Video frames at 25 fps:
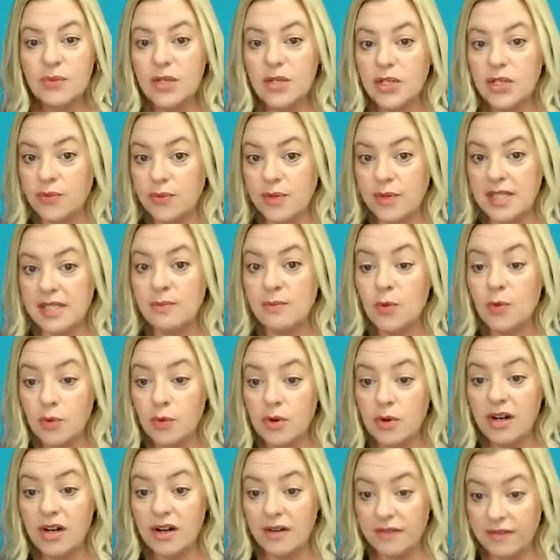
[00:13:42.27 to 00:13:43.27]
which was
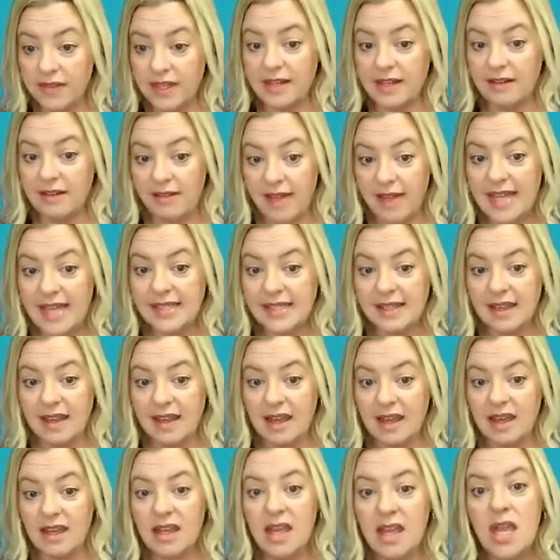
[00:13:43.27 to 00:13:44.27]
more than
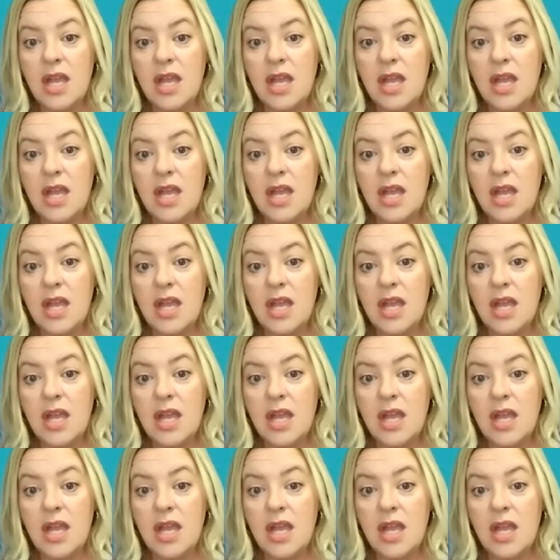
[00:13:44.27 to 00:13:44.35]
Alaska,